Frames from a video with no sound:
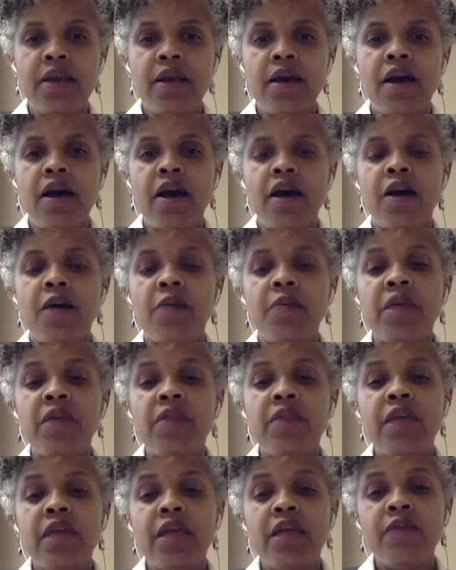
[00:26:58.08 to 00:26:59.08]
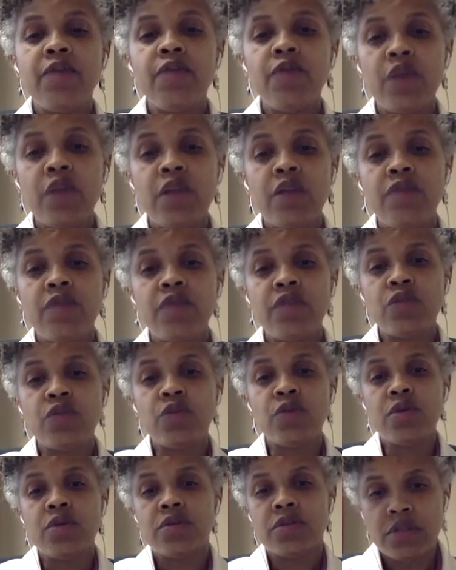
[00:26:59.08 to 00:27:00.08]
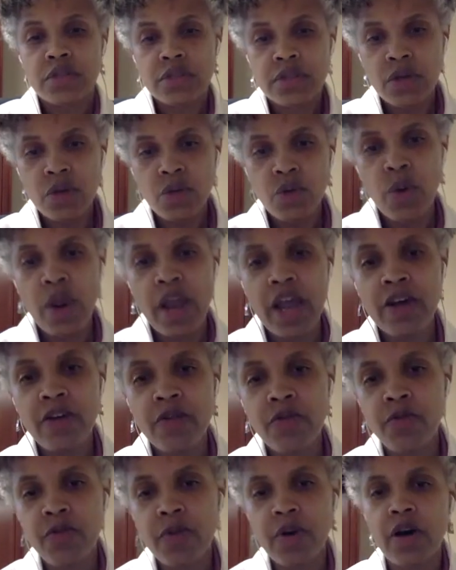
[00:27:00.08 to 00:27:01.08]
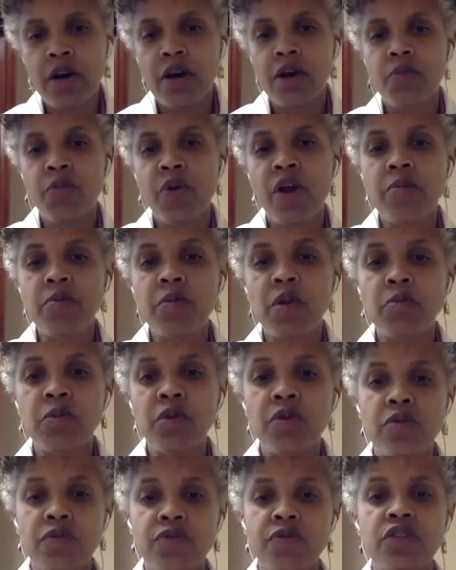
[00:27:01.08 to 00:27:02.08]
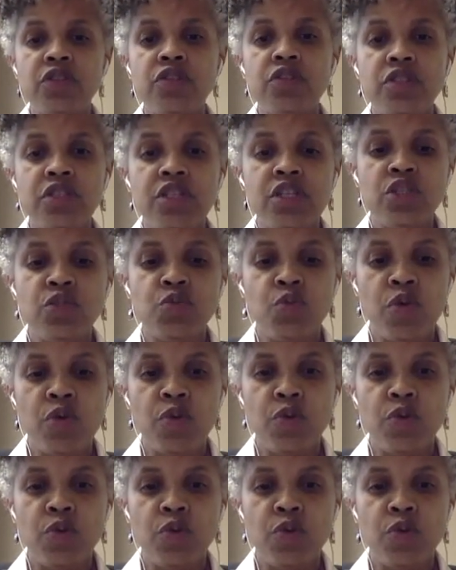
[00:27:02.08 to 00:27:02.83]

And then for individuals who have primary immune deficiencies, whether we're